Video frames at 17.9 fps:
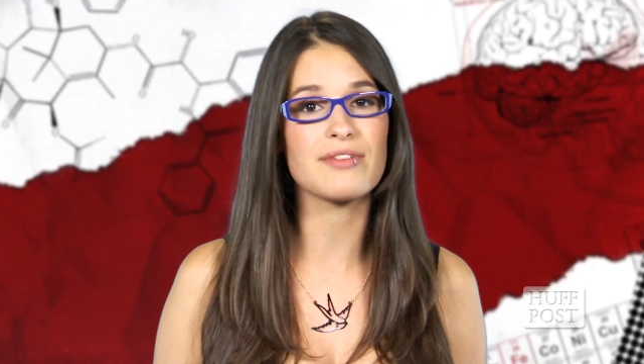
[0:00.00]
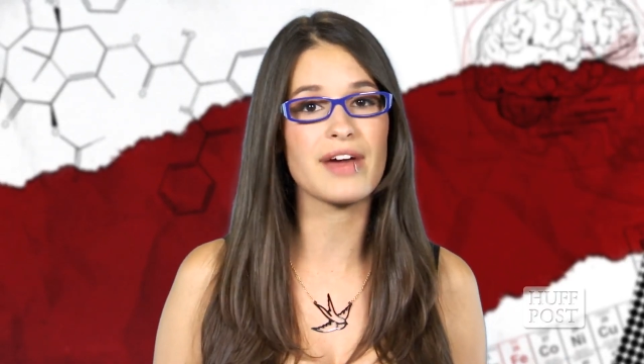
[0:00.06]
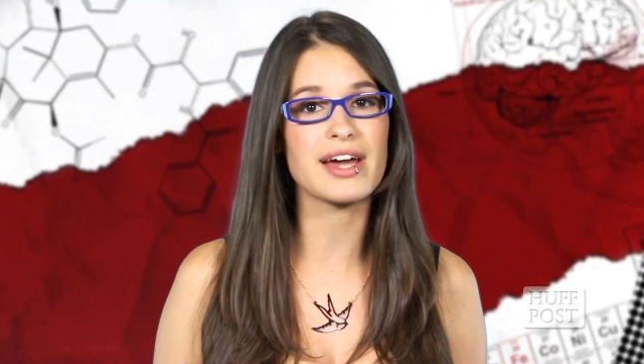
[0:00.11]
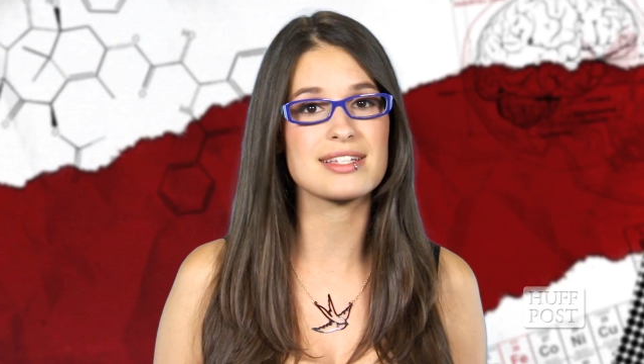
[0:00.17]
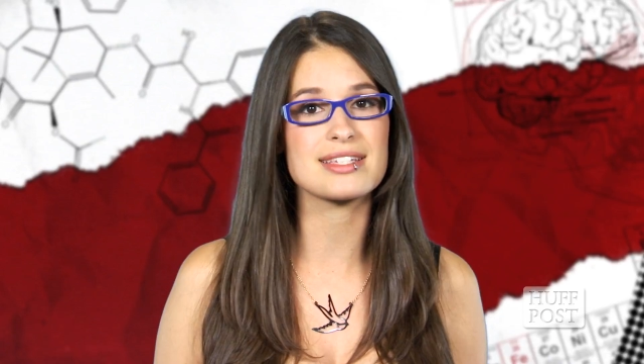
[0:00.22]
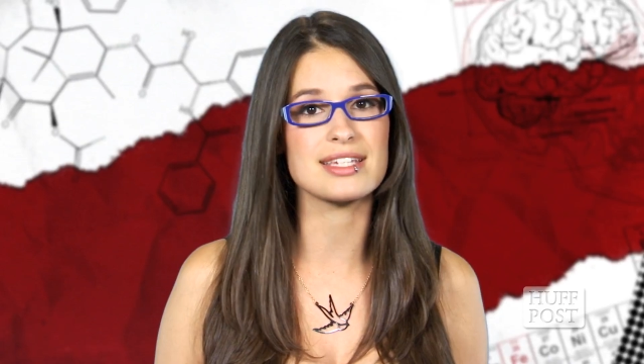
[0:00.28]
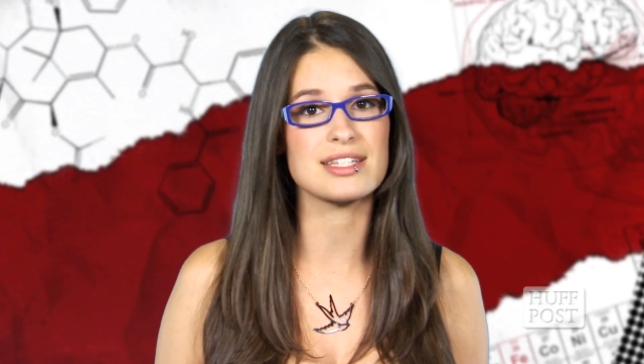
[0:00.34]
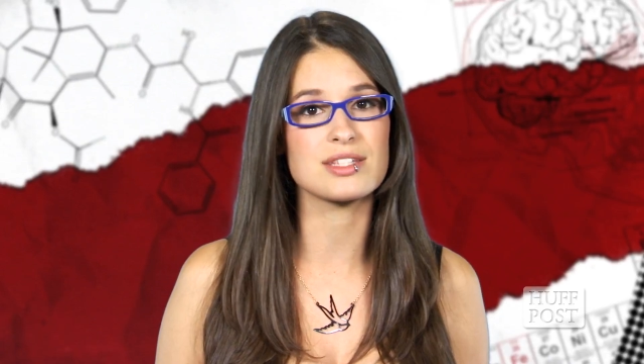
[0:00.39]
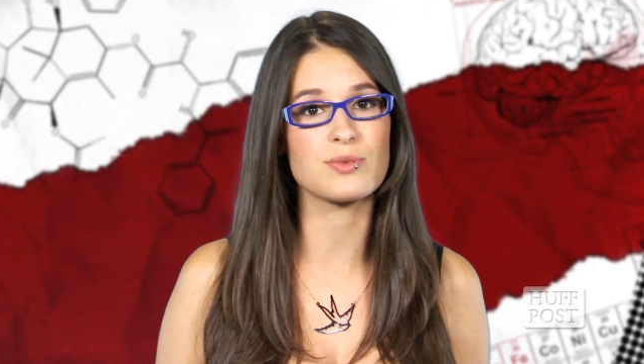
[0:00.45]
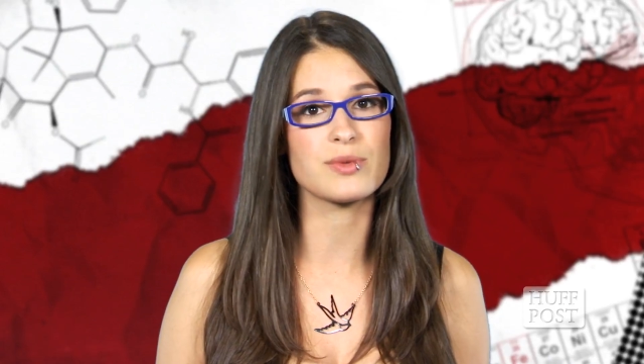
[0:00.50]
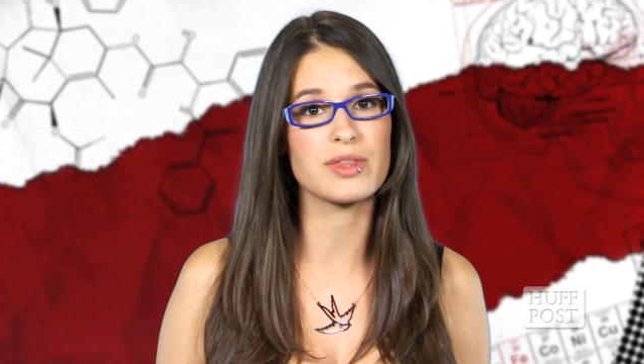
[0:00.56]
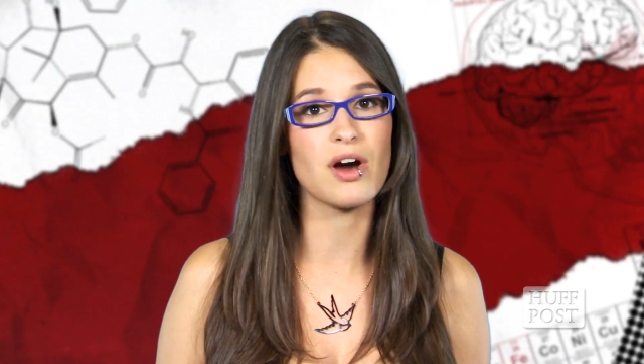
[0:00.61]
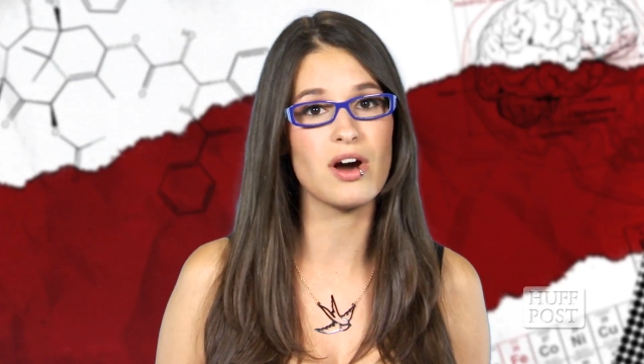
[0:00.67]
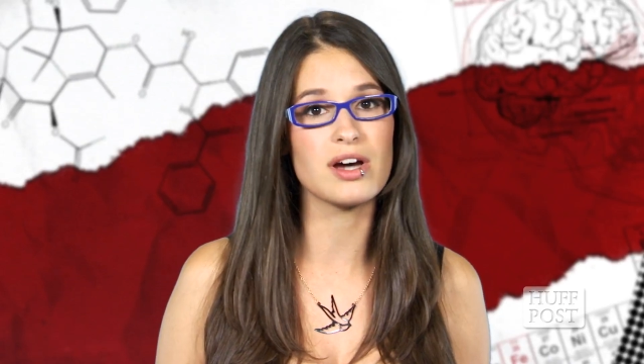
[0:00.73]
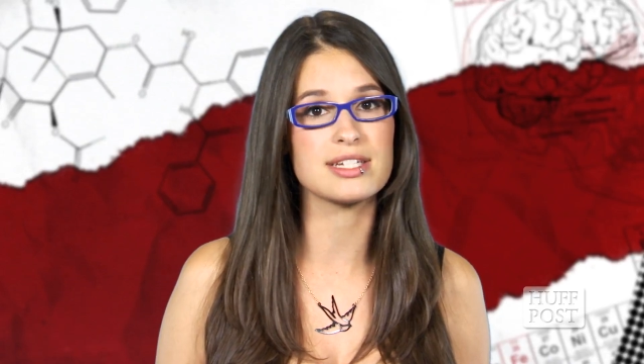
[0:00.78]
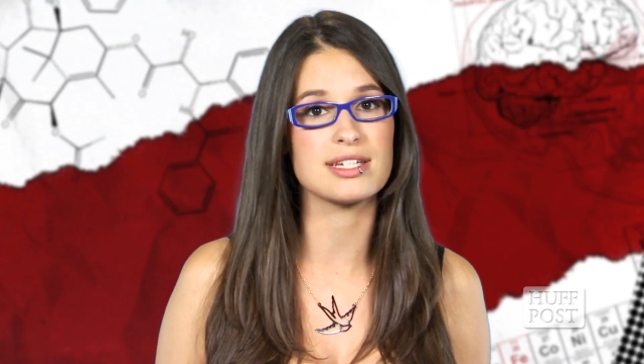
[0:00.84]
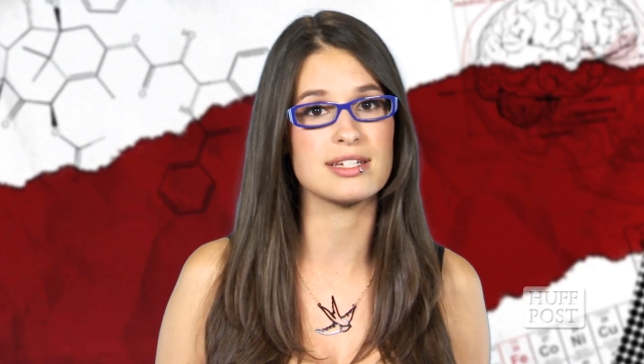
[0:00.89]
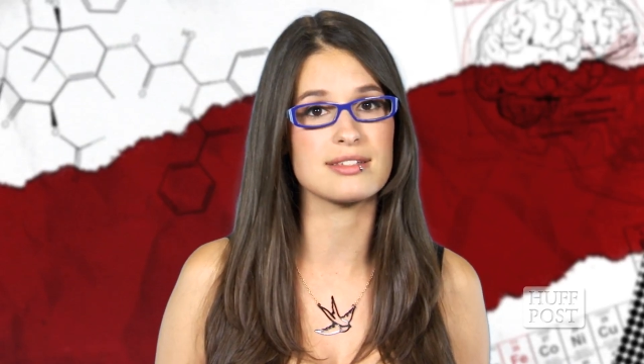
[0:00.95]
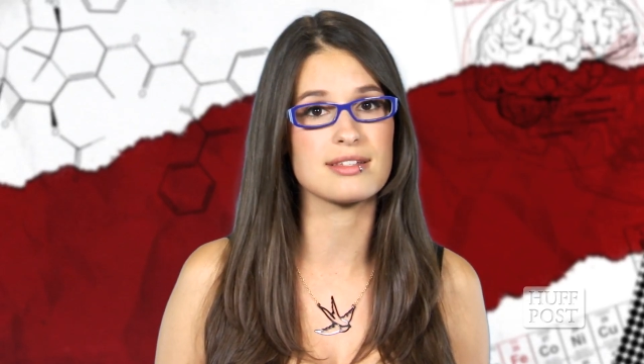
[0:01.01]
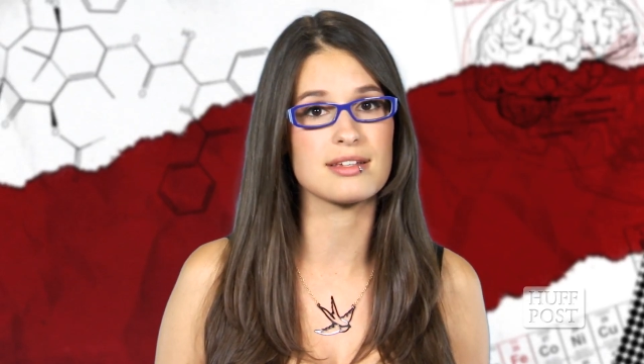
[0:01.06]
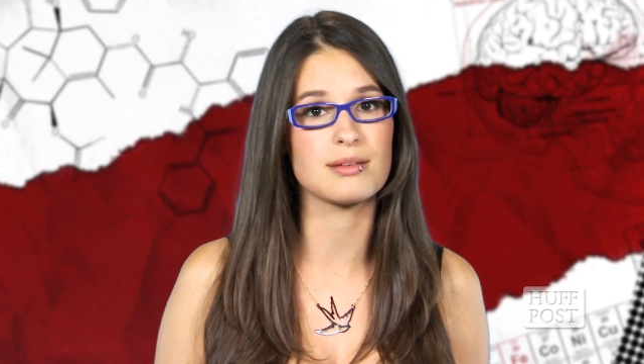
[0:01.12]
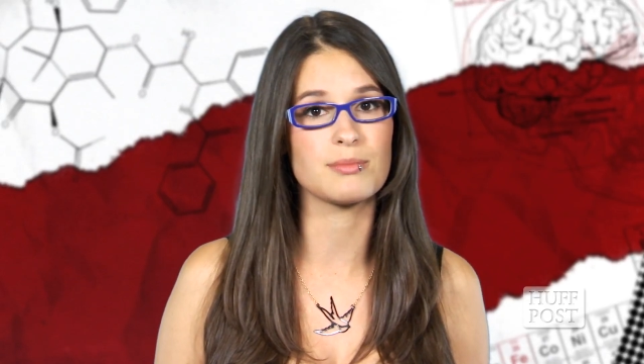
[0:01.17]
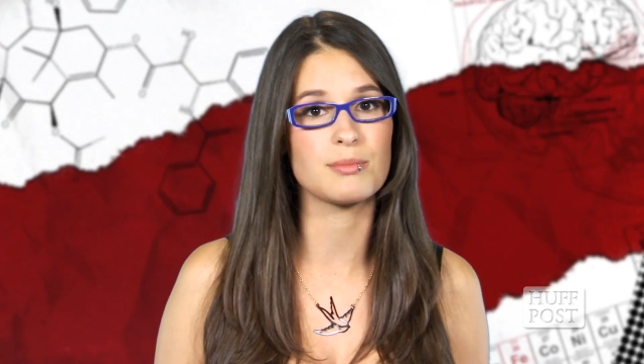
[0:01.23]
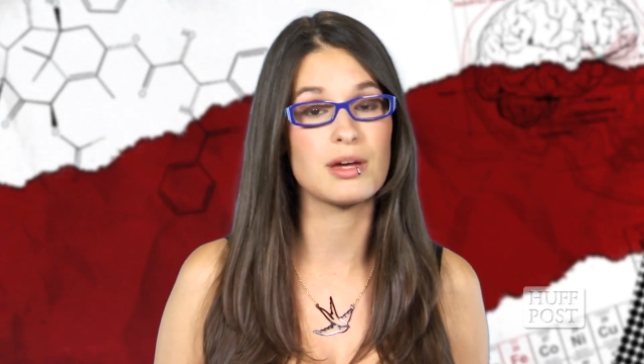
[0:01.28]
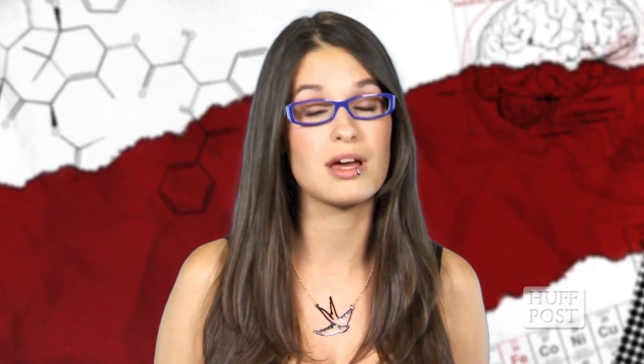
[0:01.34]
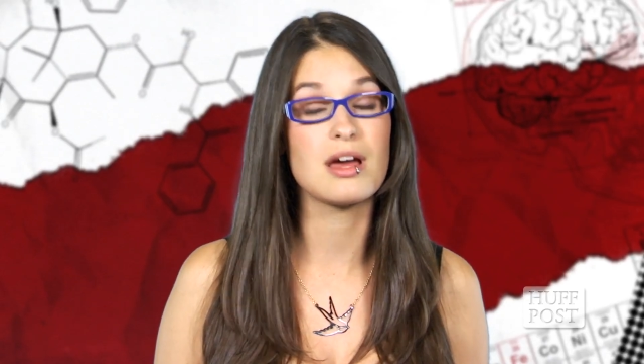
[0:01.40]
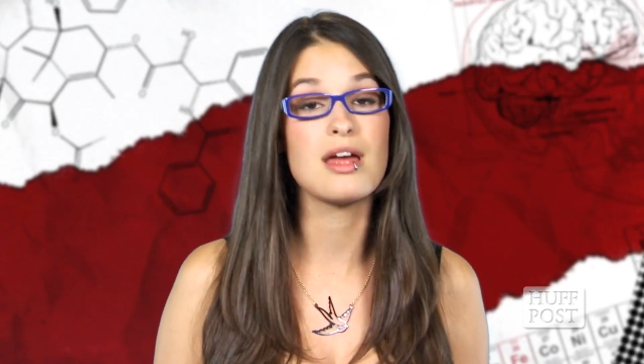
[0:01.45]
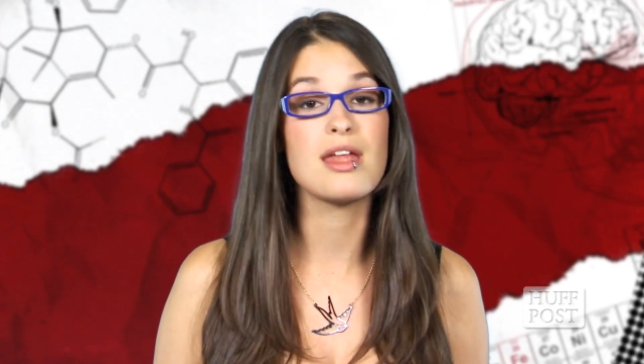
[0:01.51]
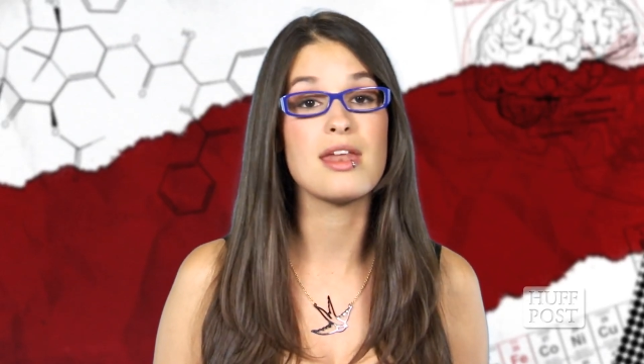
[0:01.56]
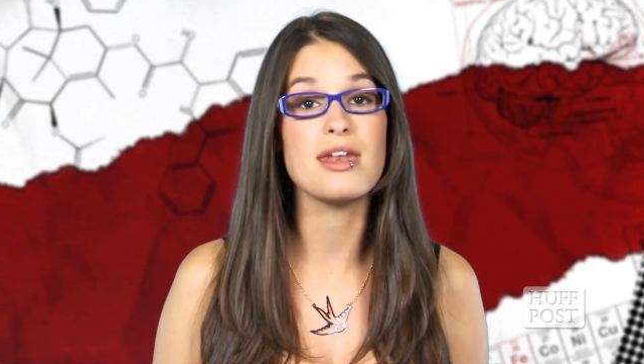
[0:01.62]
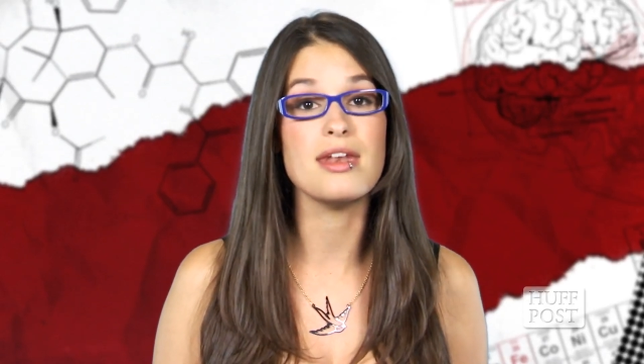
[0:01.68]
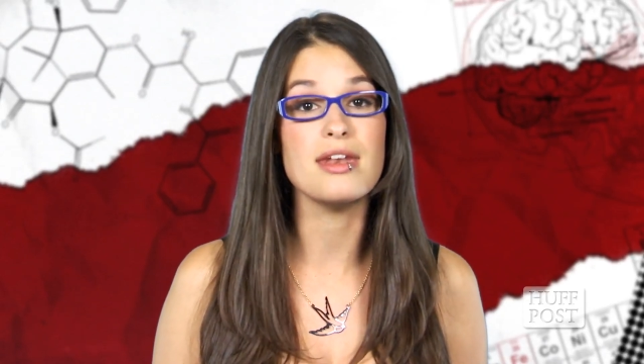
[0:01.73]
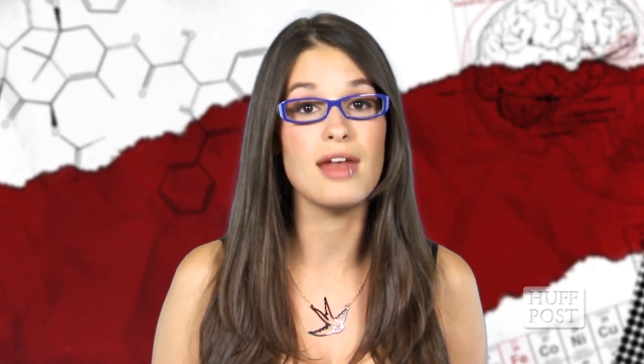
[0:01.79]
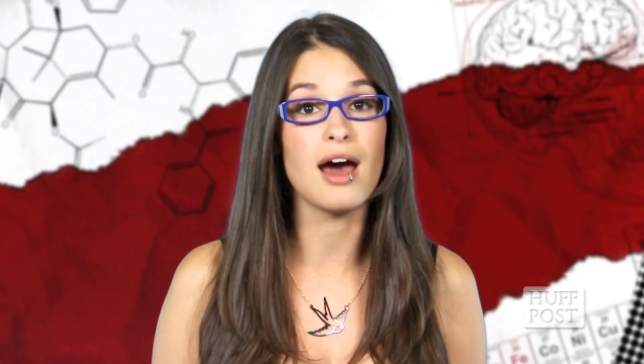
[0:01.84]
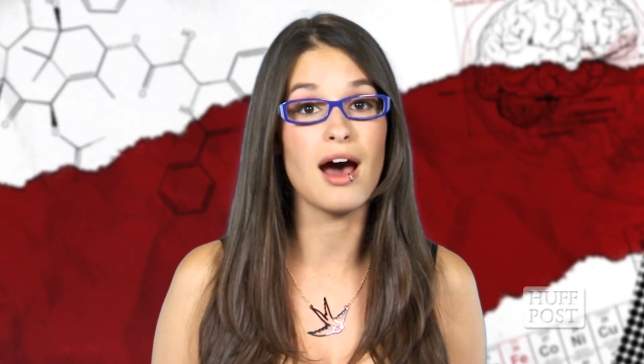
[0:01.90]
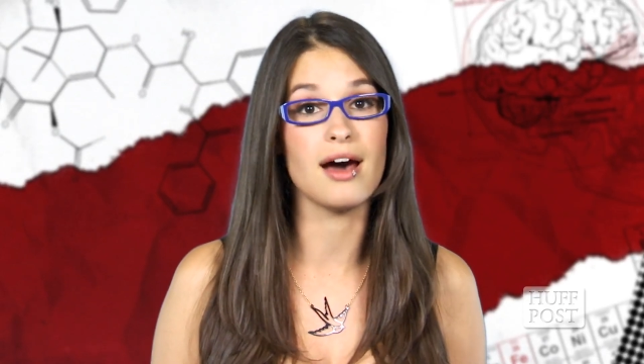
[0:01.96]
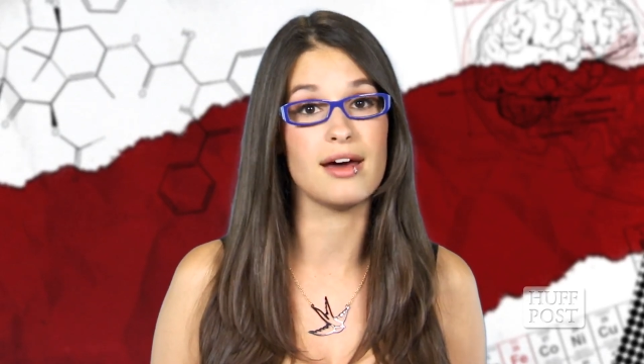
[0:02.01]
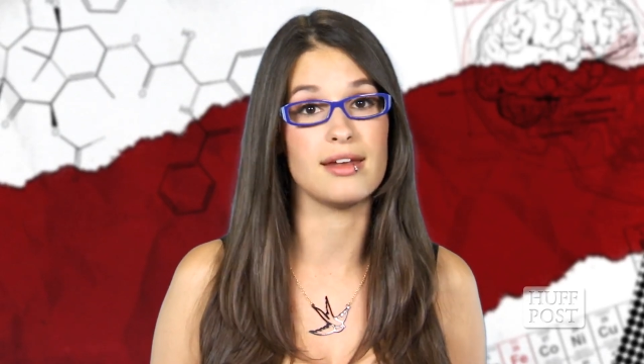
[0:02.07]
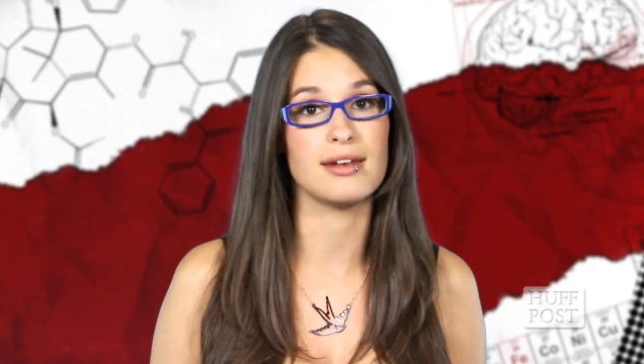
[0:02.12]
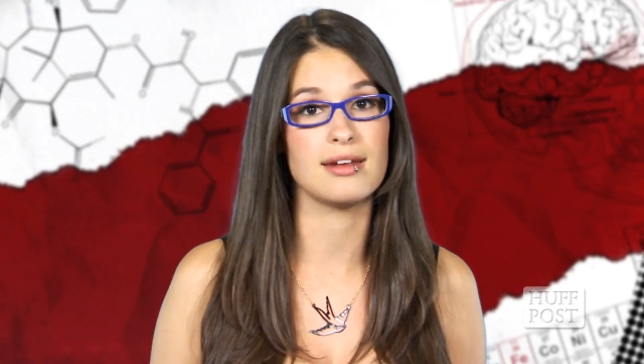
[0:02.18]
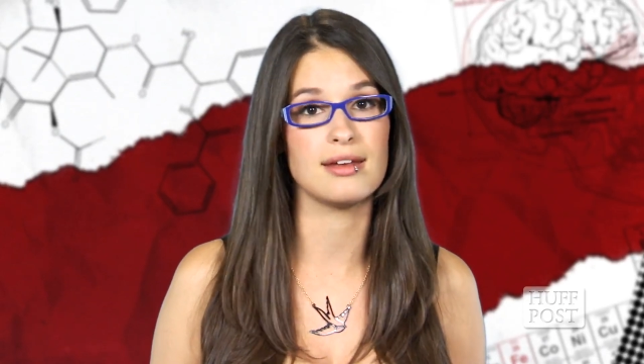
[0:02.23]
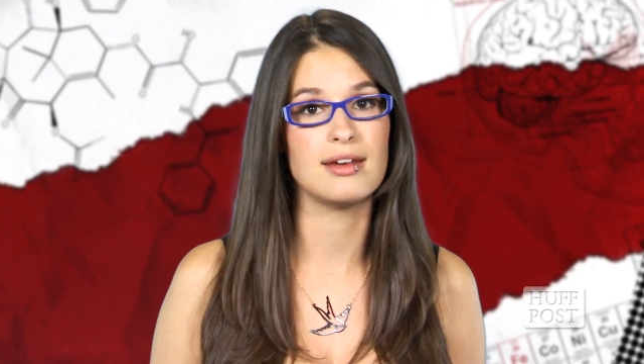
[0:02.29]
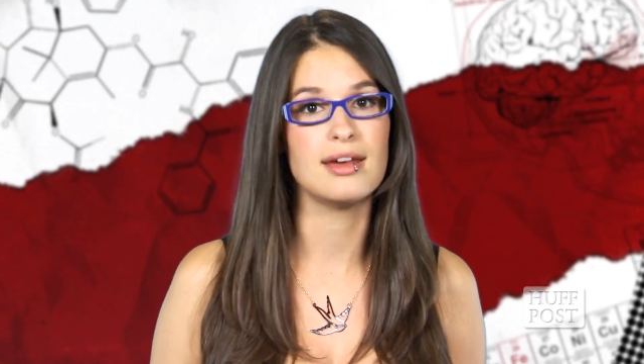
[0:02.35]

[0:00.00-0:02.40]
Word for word: vaccines with autism. None.